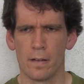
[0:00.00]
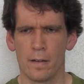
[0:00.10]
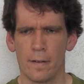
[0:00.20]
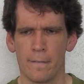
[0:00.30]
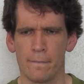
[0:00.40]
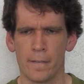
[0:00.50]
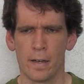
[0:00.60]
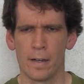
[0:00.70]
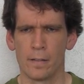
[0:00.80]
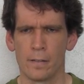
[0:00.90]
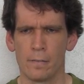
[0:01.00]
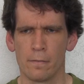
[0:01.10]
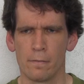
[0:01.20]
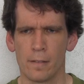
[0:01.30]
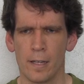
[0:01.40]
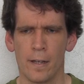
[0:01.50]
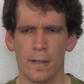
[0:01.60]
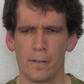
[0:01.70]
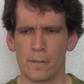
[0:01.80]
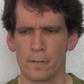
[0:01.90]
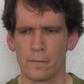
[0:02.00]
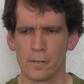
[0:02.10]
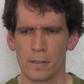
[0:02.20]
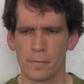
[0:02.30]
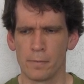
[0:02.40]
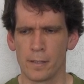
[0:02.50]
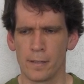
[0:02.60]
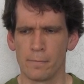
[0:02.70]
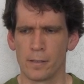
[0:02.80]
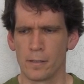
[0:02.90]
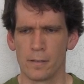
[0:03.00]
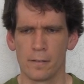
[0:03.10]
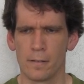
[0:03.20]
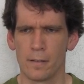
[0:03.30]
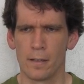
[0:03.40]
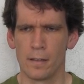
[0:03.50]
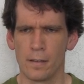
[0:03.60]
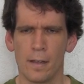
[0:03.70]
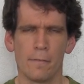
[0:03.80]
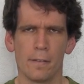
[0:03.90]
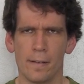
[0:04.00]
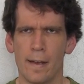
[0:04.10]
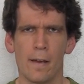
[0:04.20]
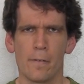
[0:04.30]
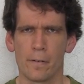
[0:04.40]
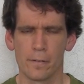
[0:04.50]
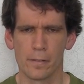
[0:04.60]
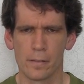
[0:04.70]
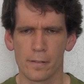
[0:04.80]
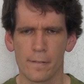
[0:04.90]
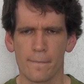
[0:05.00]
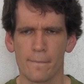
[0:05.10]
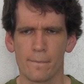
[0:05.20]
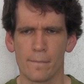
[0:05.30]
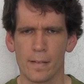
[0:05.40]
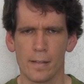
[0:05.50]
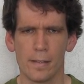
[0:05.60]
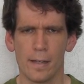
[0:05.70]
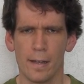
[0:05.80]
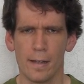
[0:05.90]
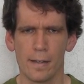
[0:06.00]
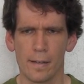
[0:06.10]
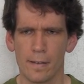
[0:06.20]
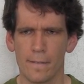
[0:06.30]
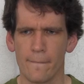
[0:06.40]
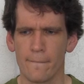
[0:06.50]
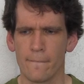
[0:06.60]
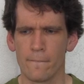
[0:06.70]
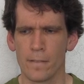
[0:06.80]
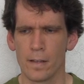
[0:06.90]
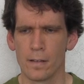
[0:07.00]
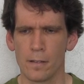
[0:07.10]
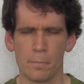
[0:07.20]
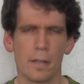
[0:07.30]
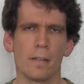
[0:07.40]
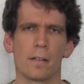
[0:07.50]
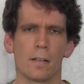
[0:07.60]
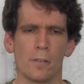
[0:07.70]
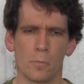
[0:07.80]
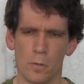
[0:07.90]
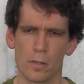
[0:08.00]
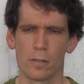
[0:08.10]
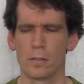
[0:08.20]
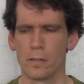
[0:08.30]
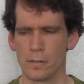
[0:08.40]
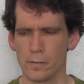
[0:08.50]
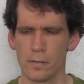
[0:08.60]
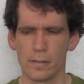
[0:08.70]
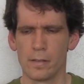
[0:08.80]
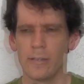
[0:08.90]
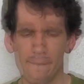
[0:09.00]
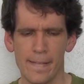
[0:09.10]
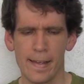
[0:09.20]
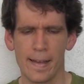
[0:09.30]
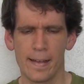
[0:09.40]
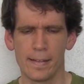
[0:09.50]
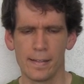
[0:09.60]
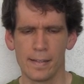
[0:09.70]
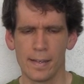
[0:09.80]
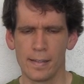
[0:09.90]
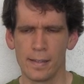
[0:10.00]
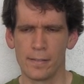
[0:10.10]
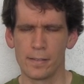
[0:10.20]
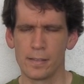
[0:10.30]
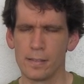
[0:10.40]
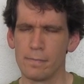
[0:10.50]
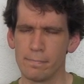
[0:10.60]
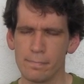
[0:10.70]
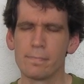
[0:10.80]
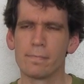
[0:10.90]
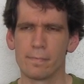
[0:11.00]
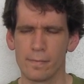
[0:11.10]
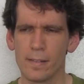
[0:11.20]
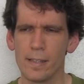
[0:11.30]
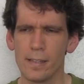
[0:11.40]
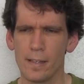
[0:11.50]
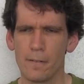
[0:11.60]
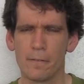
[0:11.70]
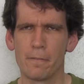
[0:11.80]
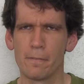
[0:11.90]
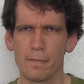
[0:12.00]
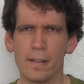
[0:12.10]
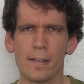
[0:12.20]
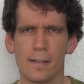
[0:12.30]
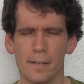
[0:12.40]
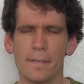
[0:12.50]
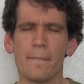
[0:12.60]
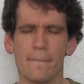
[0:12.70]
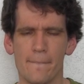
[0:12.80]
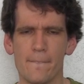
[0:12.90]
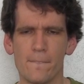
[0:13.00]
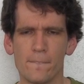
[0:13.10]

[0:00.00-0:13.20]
uh, 9, 10, or sometimes 11 hours a day, depending on the workload. Yeah, yeah, that was enough to